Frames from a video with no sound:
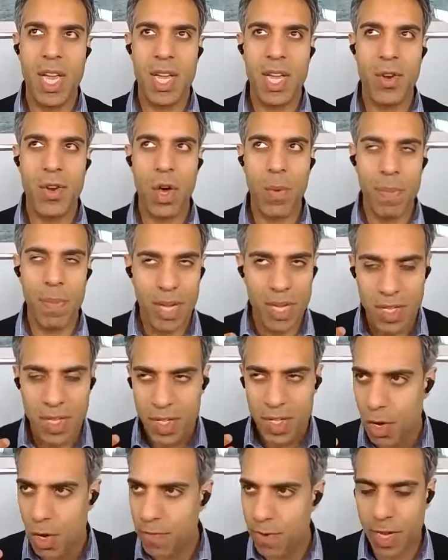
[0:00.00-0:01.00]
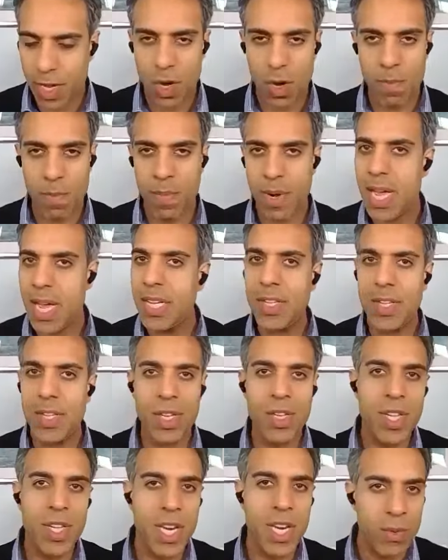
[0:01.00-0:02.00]
it's overly complex and
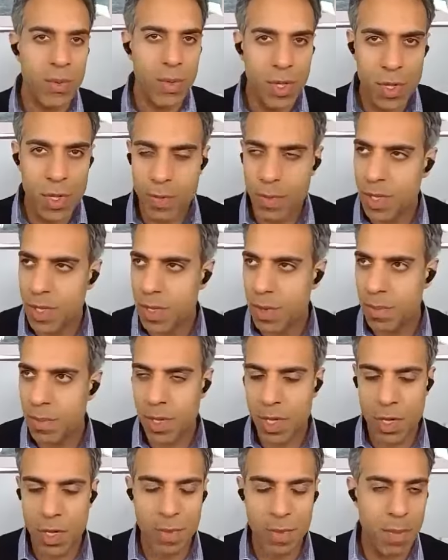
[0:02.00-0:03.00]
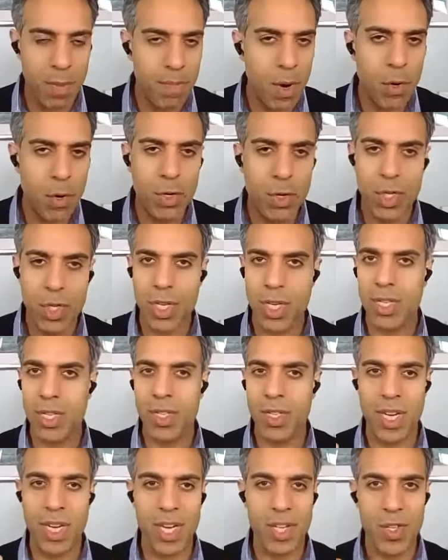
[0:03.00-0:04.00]
you're dealing with human
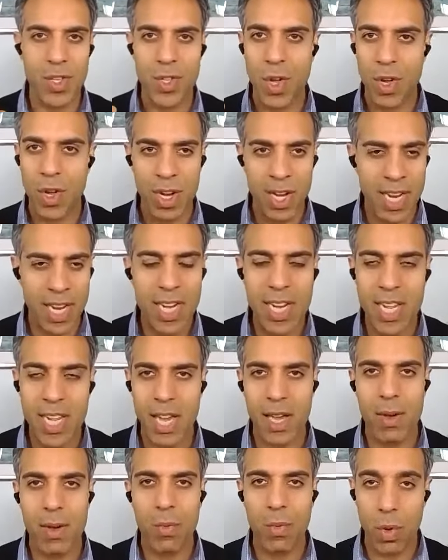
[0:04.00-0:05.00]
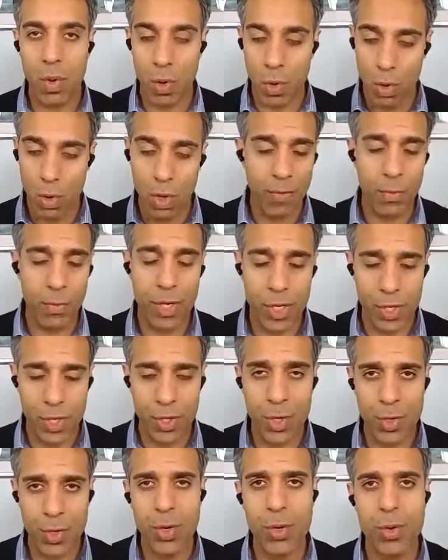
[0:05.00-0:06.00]
emotions and it's not linear, all of which are
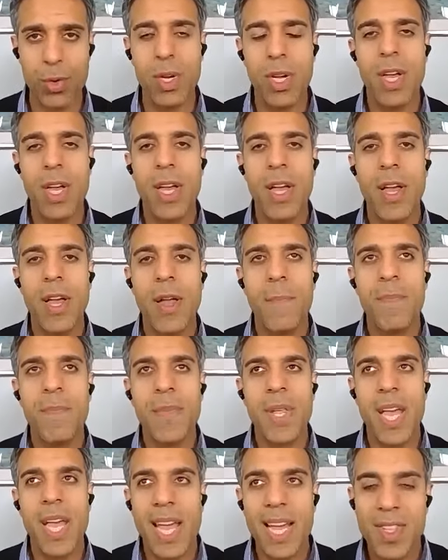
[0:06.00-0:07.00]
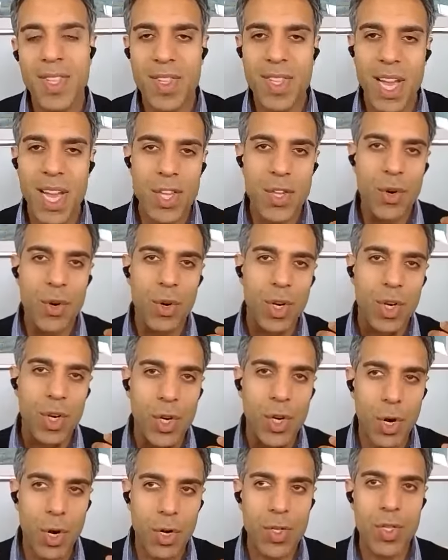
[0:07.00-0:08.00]
true. It's that you're
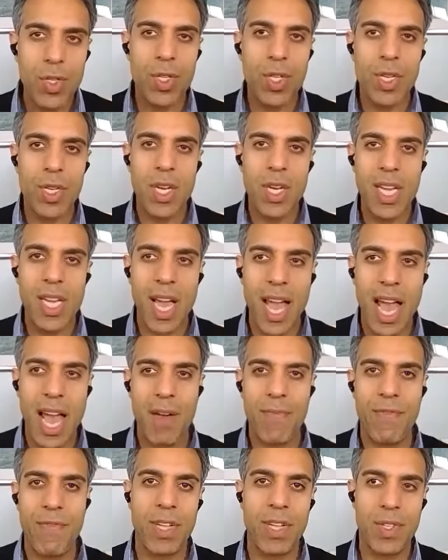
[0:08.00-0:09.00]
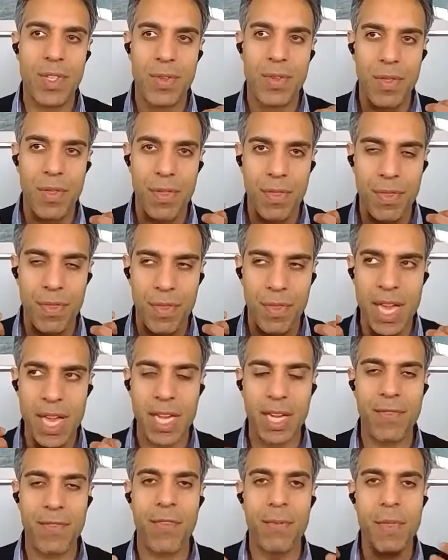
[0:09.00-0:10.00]
constantly having to
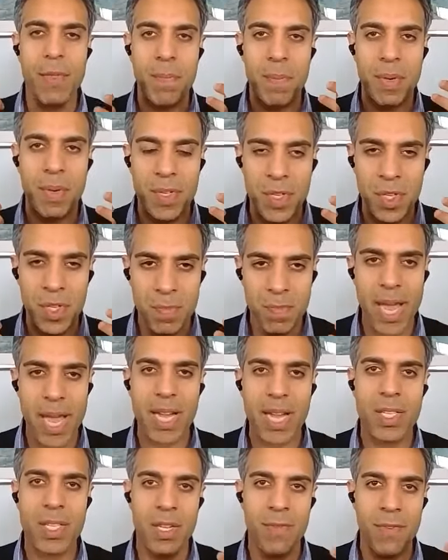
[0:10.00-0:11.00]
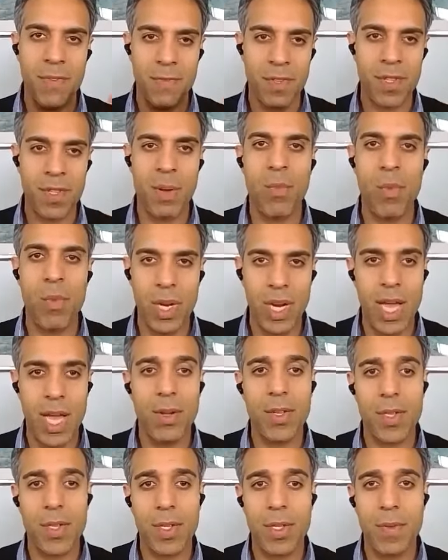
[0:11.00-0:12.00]
think from the perspective of someone
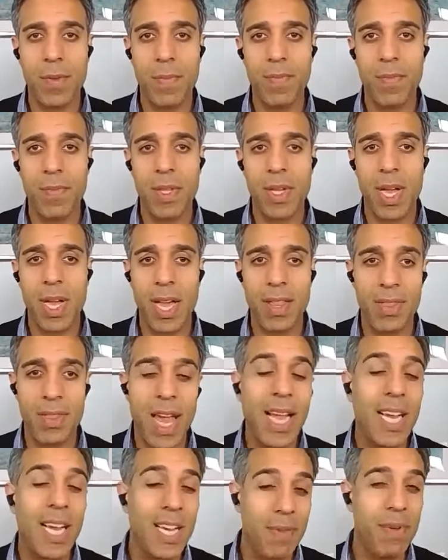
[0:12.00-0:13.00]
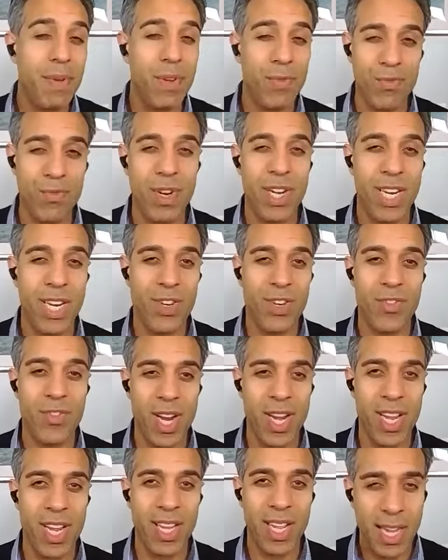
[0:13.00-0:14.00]
else. And that can be really
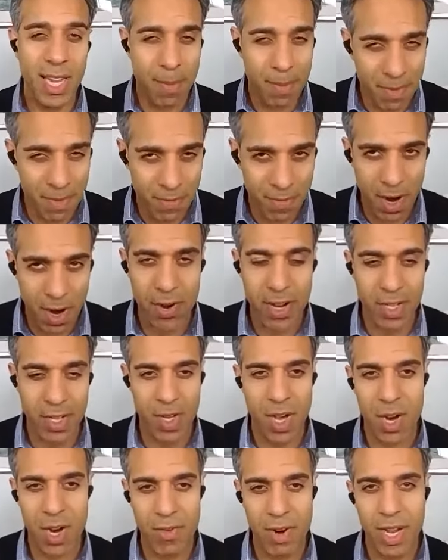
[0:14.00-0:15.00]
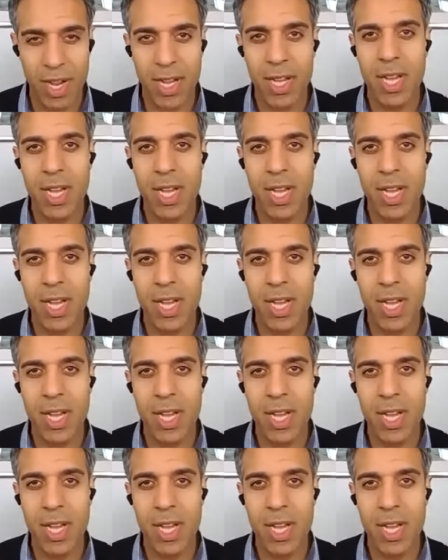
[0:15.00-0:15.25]
draining. That can be very tiring